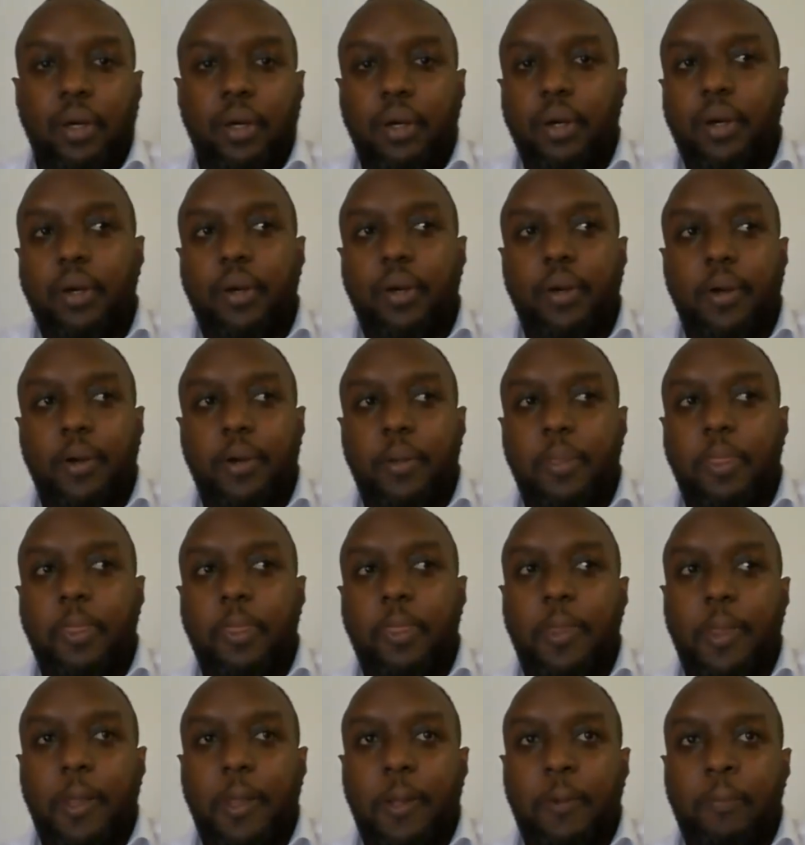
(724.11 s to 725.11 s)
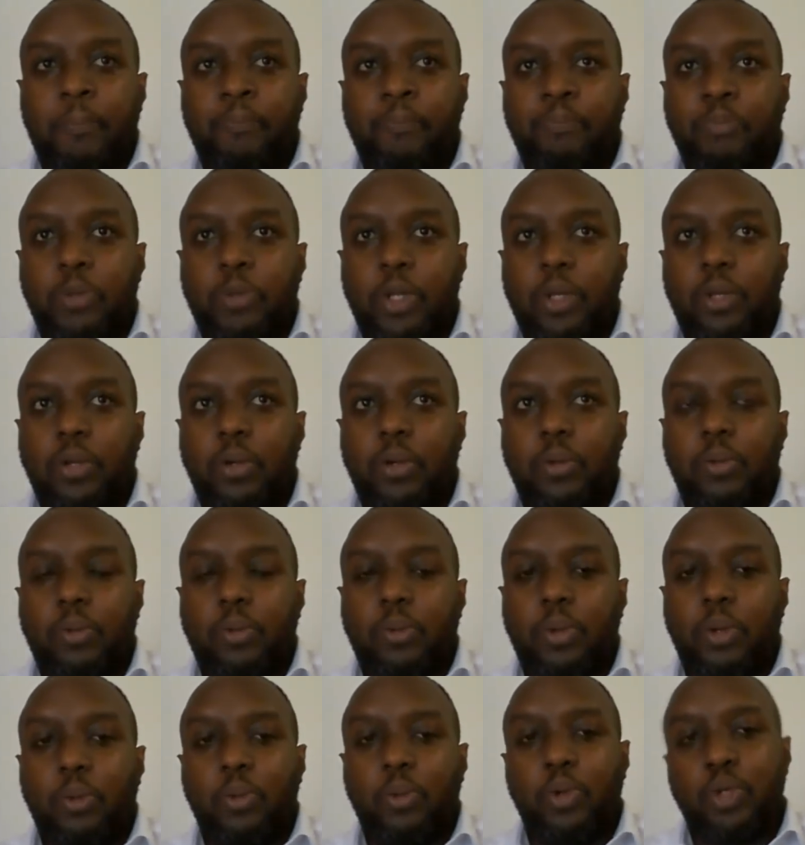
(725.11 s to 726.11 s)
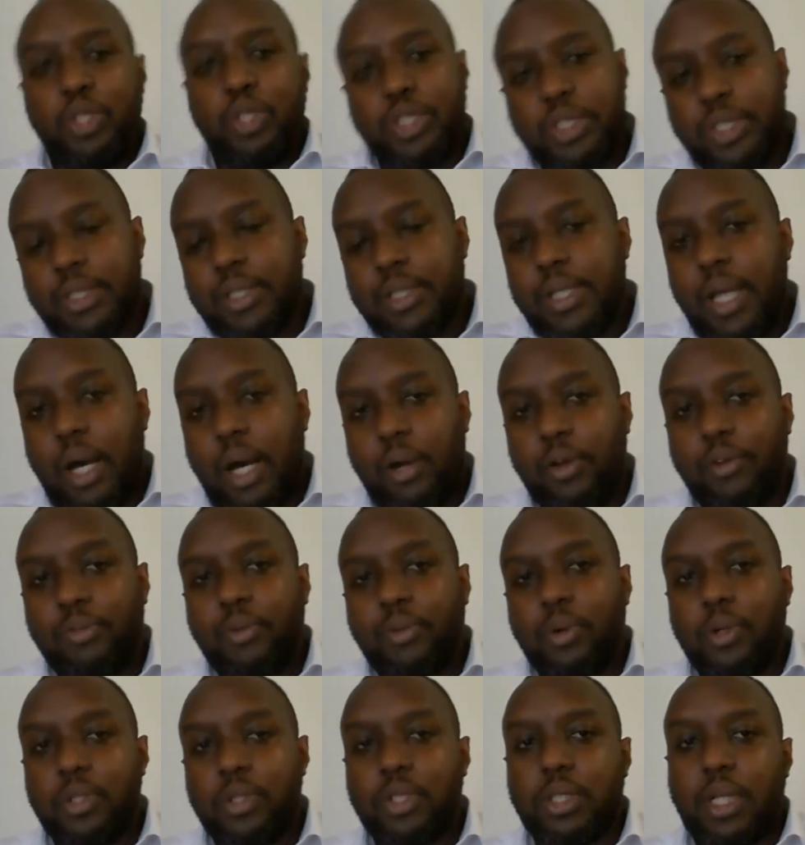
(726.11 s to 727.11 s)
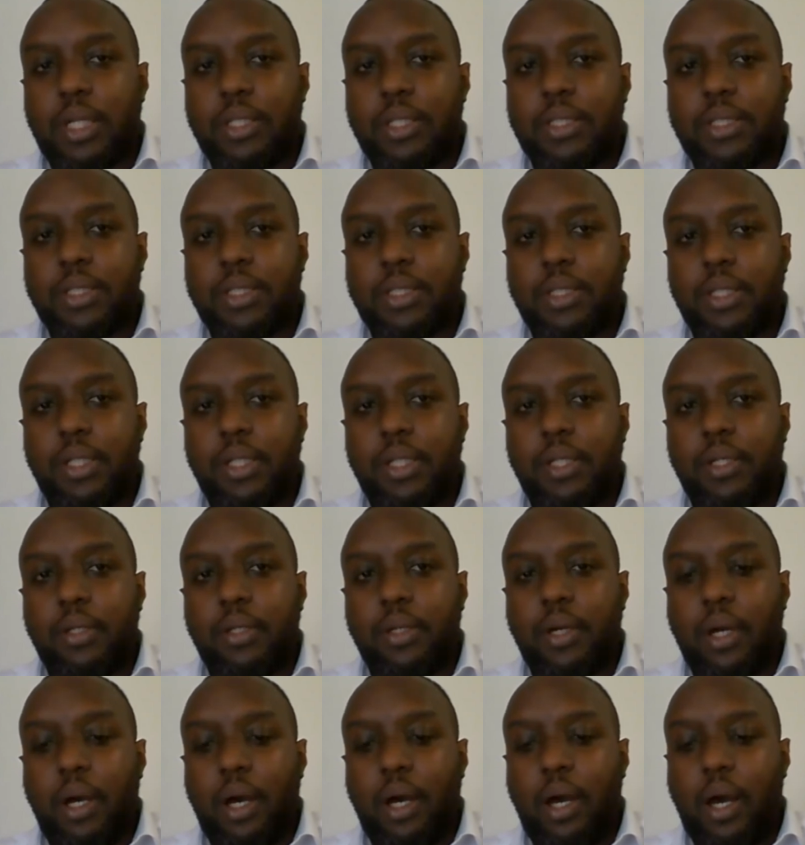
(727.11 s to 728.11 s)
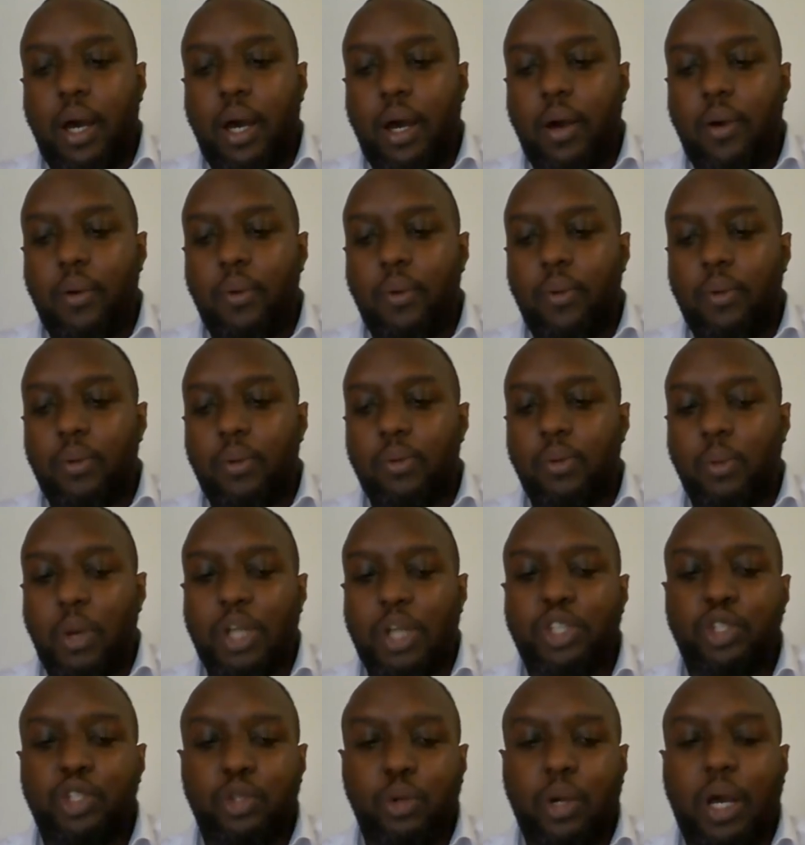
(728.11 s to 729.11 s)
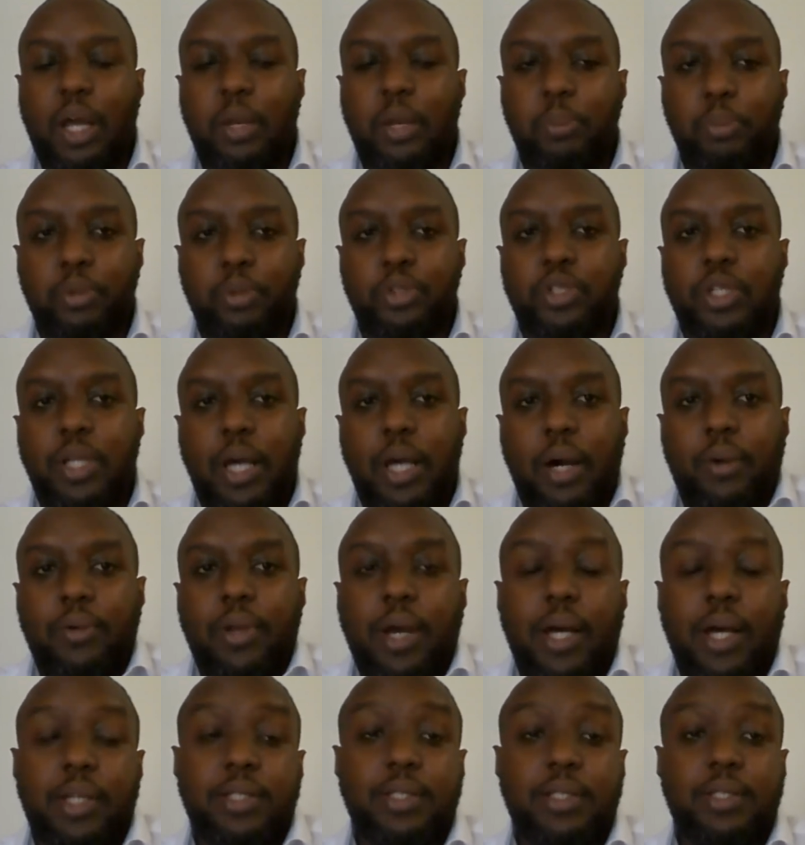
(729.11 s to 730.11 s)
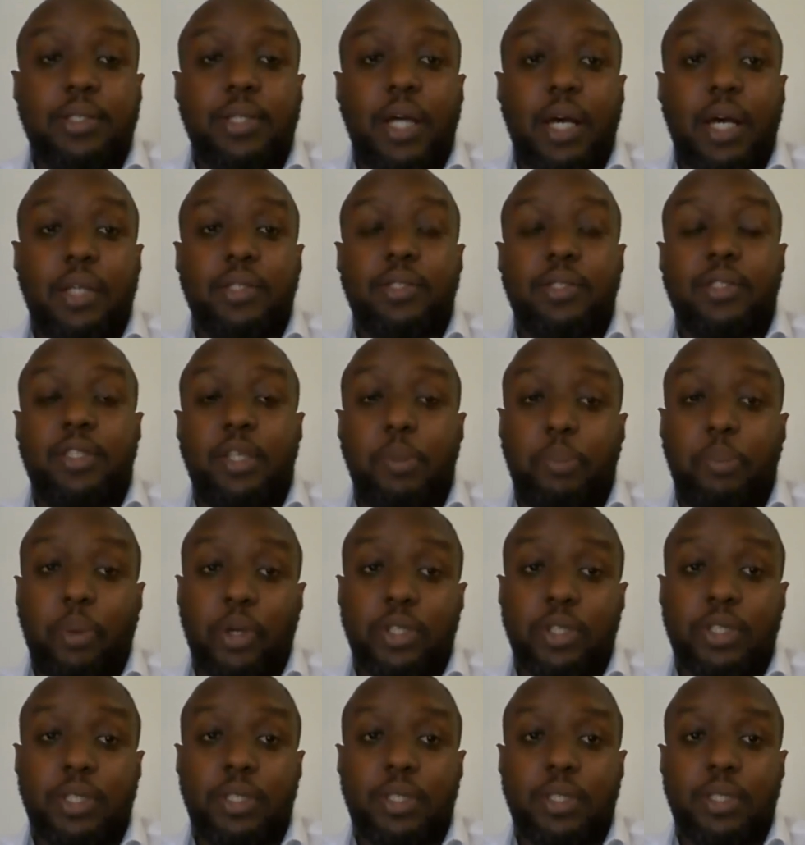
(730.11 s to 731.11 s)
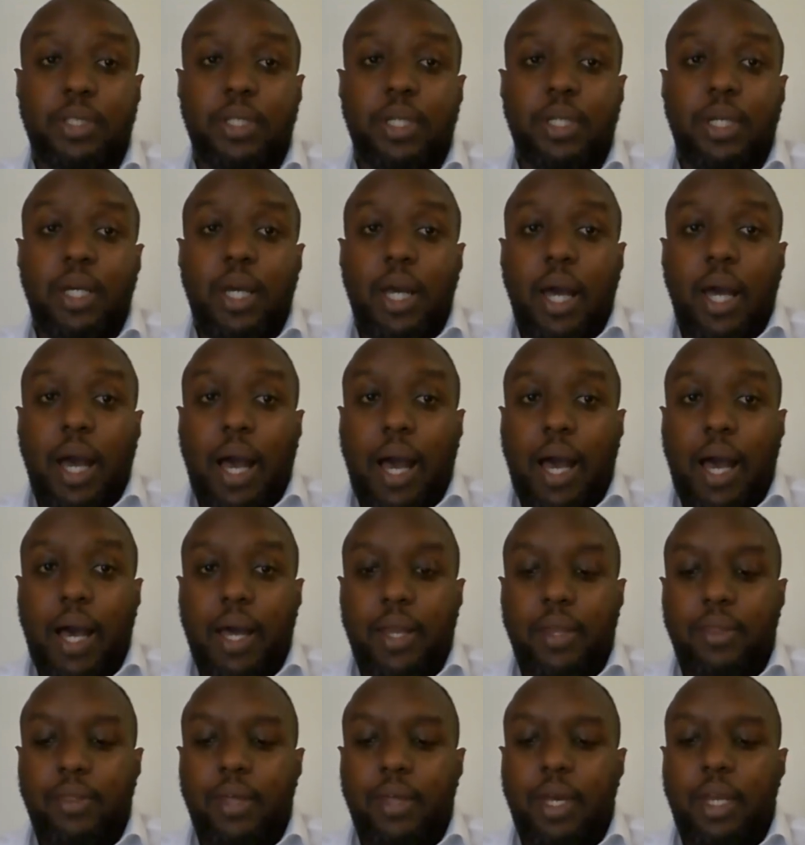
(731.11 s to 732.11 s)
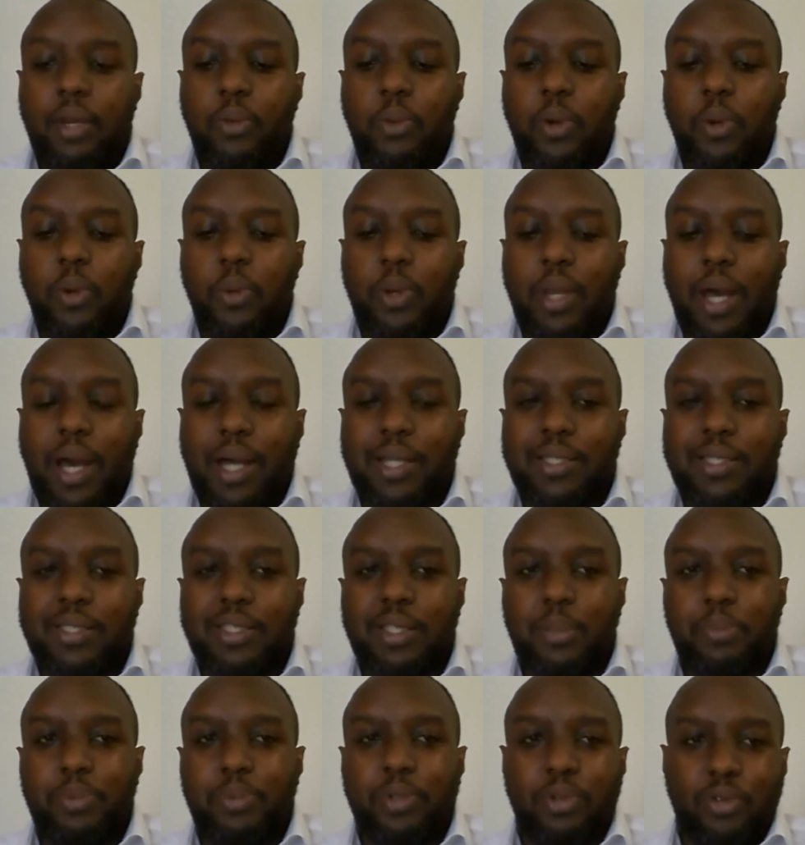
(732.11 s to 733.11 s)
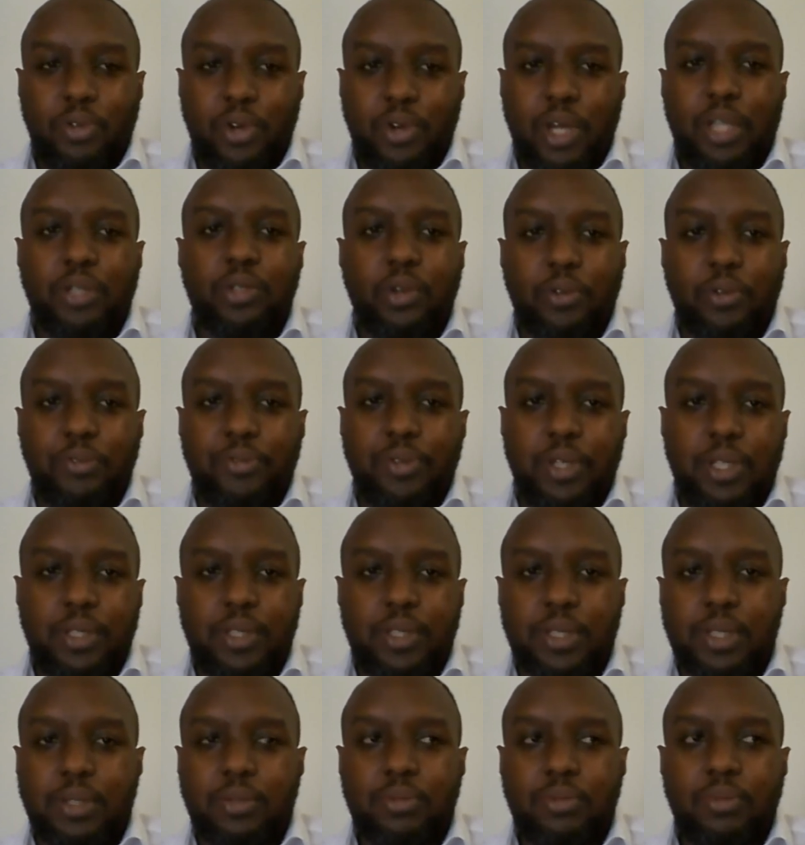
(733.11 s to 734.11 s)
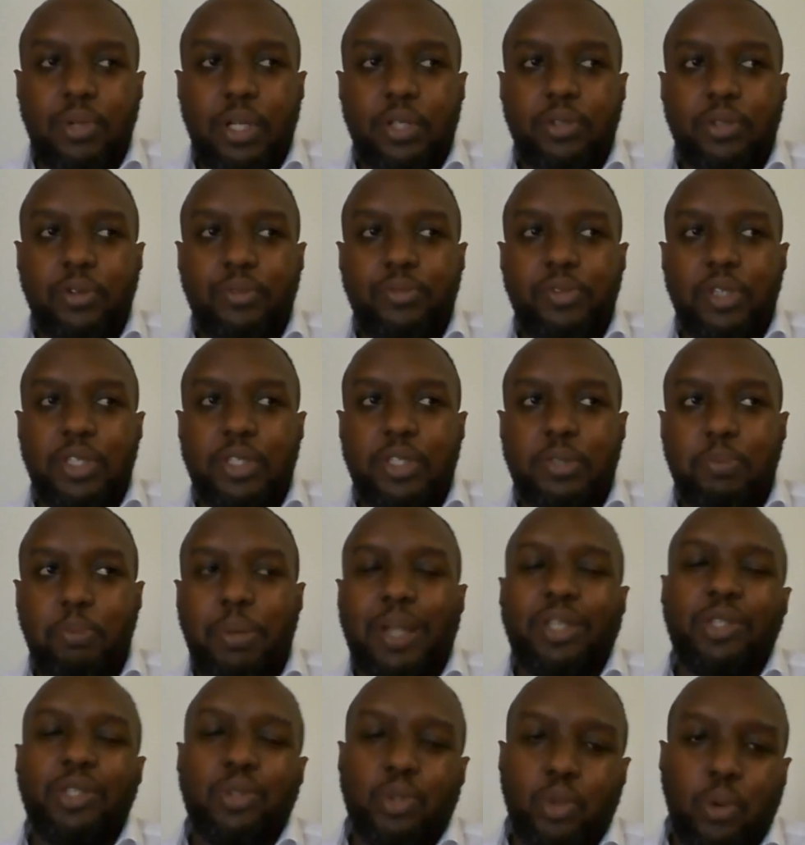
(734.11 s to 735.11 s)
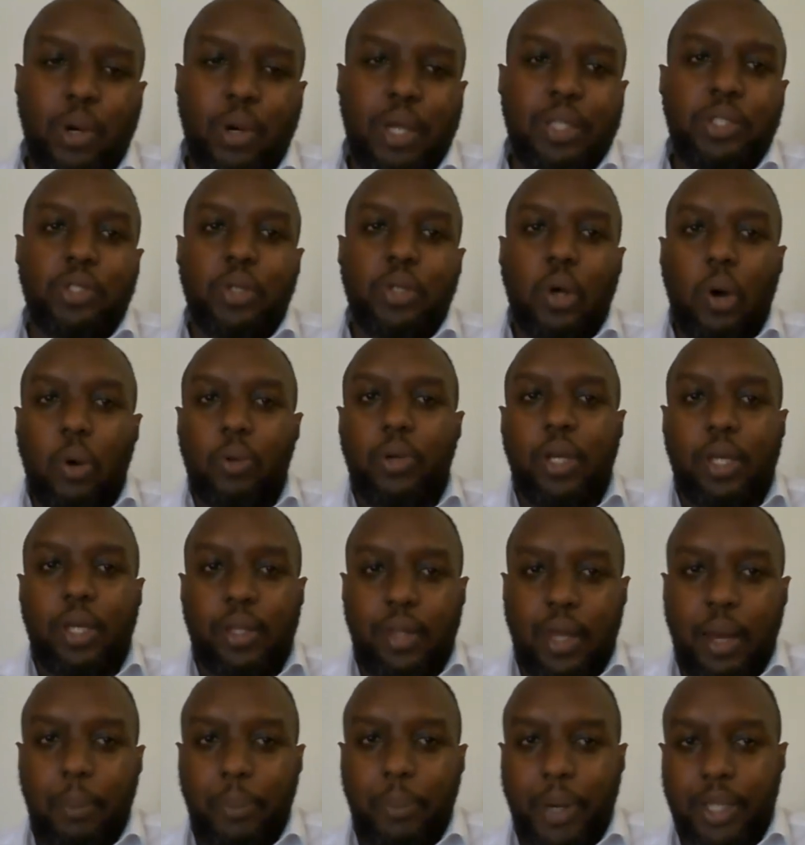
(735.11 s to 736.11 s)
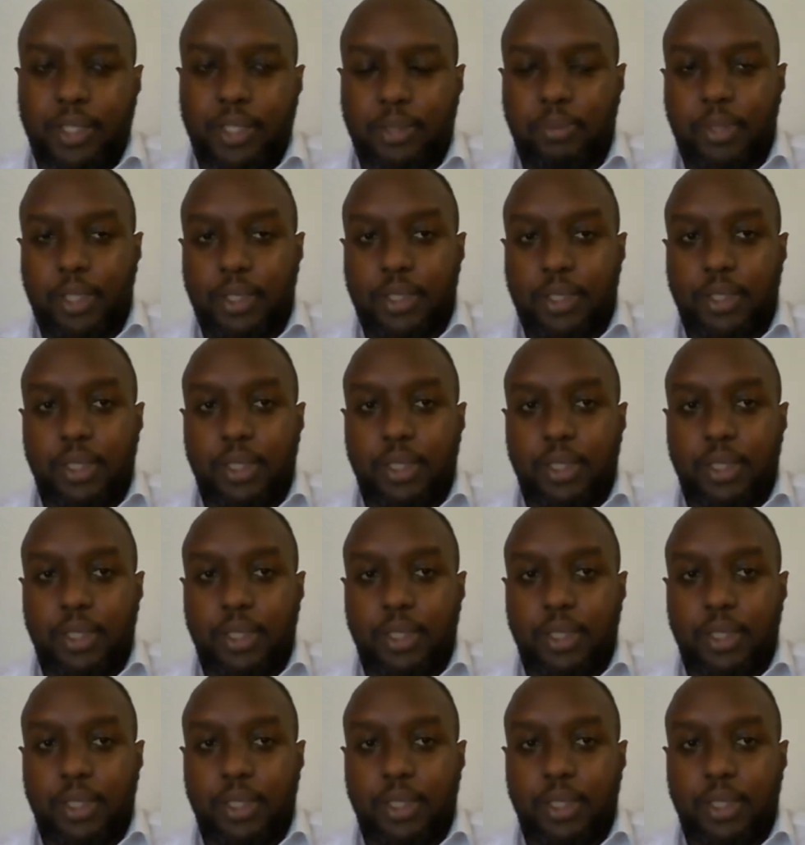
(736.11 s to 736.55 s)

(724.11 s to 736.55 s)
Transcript: We would sit down, of course, and see what you can put down as deposit, and then we would accept rental fees, but towards owning the apartment.